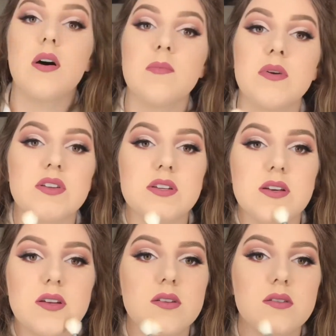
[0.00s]
on my
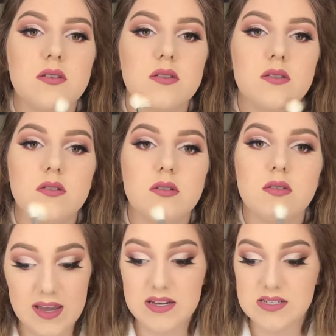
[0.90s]
chin,
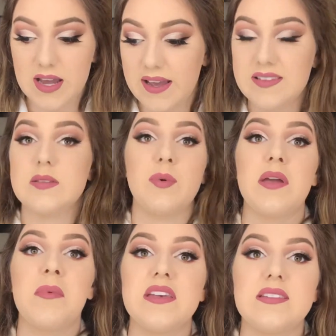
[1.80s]
and I
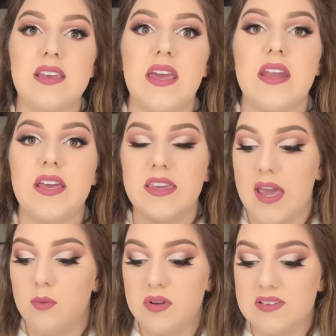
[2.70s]
spray my skin
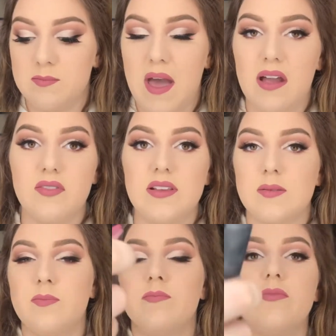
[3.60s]
again with some MAC
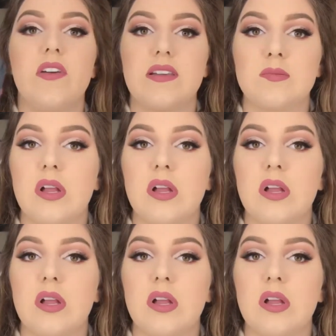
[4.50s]
Fix